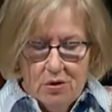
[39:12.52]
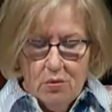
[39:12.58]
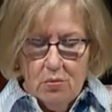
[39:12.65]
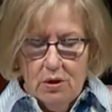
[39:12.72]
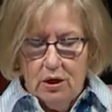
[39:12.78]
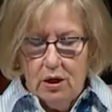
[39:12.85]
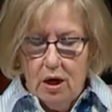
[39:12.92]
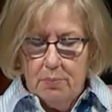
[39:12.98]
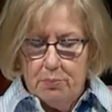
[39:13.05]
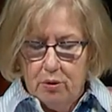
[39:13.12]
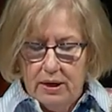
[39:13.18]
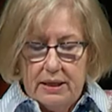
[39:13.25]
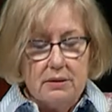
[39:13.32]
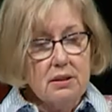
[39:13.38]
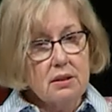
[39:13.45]
will
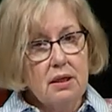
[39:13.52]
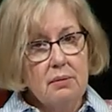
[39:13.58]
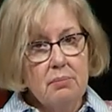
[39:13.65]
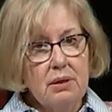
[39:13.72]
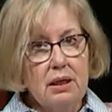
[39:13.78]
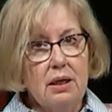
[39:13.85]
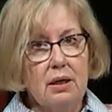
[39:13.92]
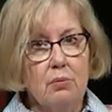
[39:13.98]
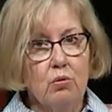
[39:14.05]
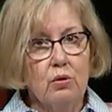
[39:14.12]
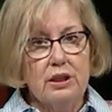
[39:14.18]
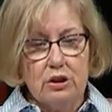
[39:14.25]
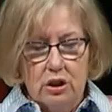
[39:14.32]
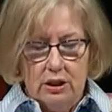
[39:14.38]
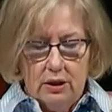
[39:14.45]
oppress them,
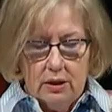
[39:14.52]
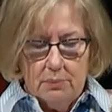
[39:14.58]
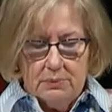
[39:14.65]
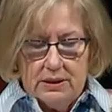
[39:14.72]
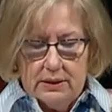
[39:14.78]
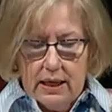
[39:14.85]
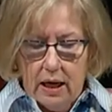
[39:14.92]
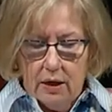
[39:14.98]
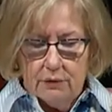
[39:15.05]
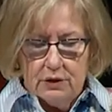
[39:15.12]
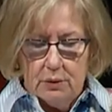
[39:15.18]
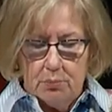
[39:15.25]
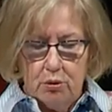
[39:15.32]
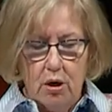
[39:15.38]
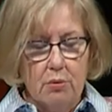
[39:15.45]
enriching
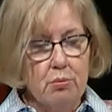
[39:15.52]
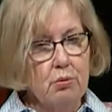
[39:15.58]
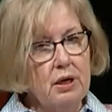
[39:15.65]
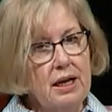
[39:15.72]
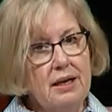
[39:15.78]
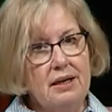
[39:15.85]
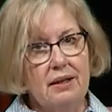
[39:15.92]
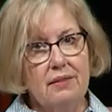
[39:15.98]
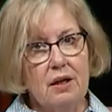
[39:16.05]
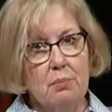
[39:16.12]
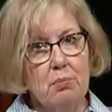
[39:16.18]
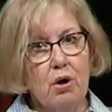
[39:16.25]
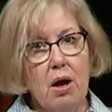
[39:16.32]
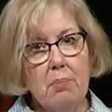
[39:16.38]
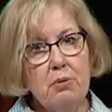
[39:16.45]
themselves, appropriating their
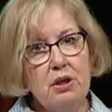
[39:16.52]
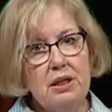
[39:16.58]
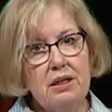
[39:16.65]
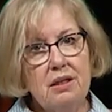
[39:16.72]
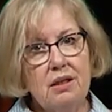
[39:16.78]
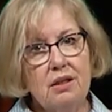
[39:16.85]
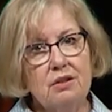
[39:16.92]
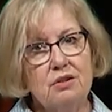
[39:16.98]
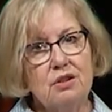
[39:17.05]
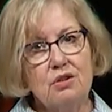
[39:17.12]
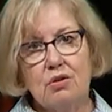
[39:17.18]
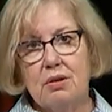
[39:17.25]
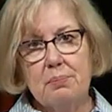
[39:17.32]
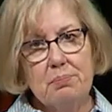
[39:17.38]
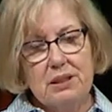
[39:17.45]
property,
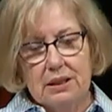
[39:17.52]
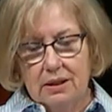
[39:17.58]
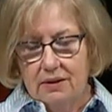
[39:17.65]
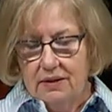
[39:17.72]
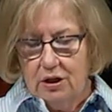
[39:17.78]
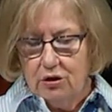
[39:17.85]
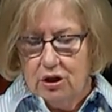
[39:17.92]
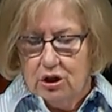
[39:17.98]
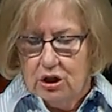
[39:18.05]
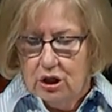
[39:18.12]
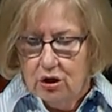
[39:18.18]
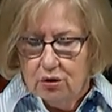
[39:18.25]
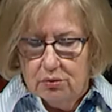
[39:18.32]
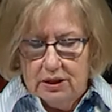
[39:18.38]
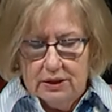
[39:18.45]
conscripting their
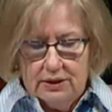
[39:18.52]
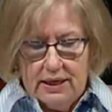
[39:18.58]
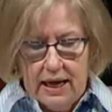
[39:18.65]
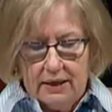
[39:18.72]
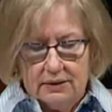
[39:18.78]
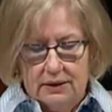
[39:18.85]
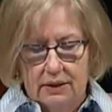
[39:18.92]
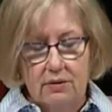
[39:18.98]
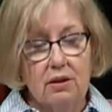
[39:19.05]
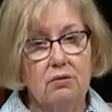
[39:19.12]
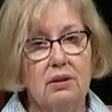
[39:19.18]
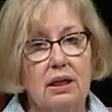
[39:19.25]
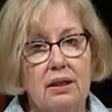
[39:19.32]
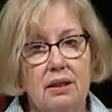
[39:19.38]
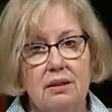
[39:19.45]
children, taxing their
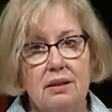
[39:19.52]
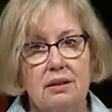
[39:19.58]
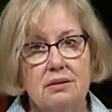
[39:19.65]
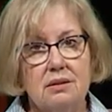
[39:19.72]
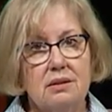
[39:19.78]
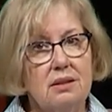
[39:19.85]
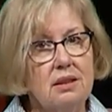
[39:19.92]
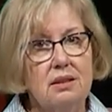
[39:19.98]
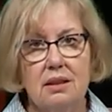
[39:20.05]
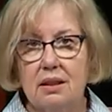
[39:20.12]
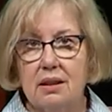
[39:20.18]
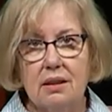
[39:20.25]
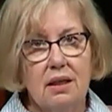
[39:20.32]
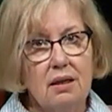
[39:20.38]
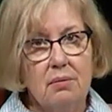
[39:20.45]
land, and
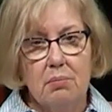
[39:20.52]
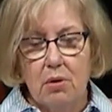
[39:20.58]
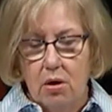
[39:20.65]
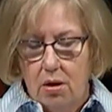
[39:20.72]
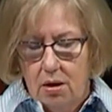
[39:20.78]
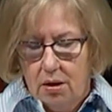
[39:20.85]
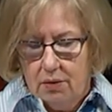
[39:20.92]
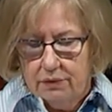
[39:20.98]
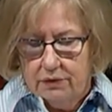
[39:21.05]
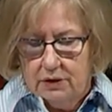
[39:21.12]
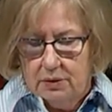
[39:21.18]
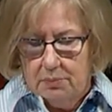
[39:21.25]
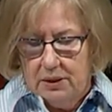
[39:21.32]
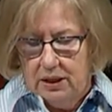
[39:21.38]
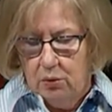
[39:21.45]
sending them off
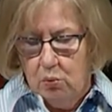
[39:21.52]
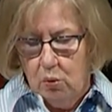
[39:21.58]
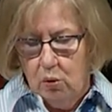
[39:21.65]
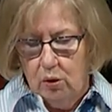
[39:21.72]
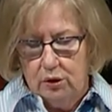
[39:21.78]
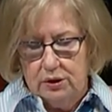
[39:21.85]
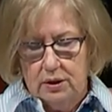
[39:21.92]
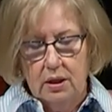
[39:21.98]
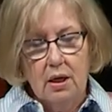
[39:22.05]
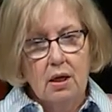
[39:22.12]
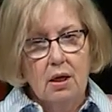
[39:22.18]
to many wars.